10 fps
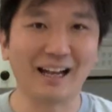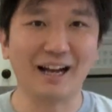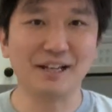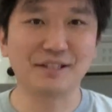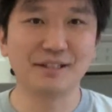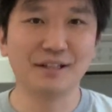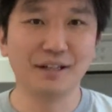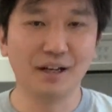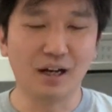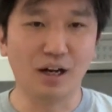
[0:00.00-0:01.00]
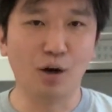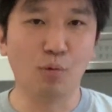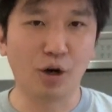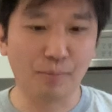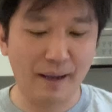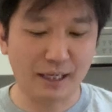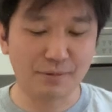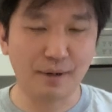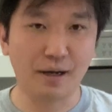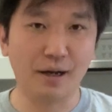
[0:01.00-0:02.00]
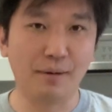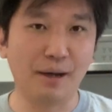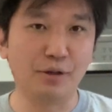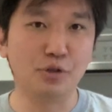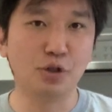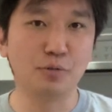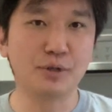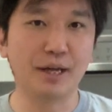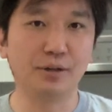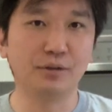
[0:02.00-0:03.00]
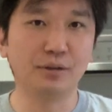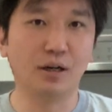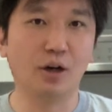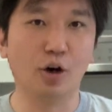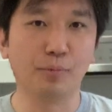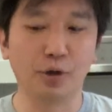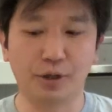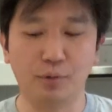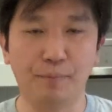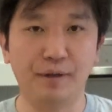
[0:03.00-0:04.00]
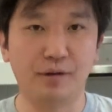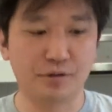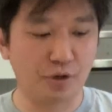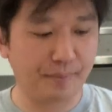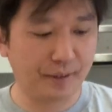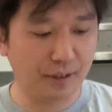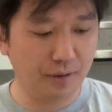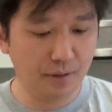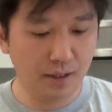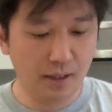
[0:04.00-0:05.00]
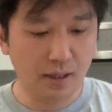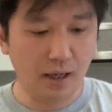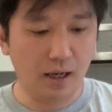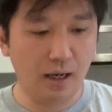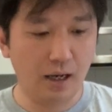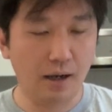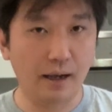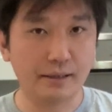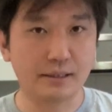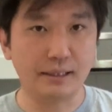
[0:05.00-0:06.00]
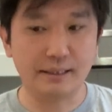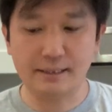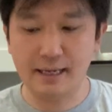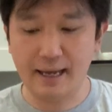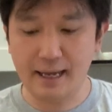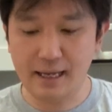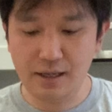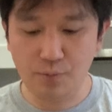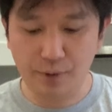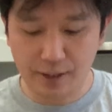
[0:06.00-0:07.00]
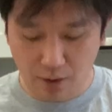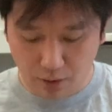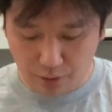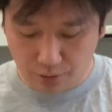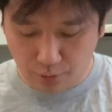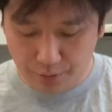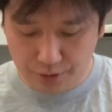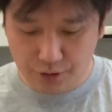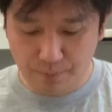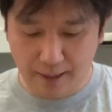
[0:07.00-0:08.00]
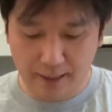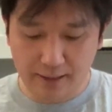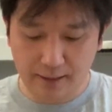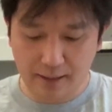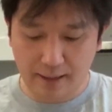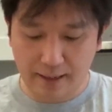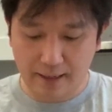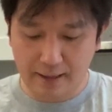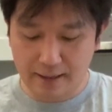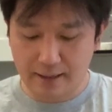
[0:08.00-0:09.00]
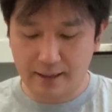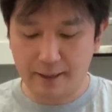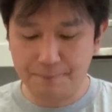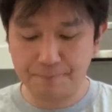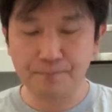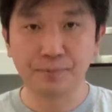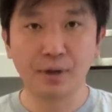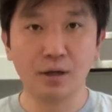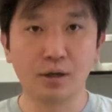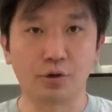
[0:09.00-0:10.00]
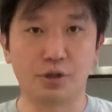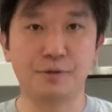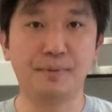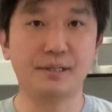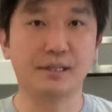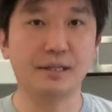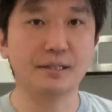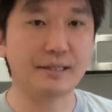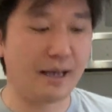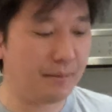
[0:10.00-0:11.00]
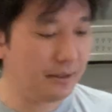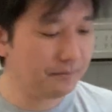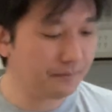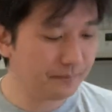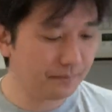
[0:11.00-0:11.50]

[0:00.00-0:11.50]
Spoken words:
guys, welcome back to my YouTube channel, Home Cooking with Peter Serpico. Today we are going to make a crispy skin salmon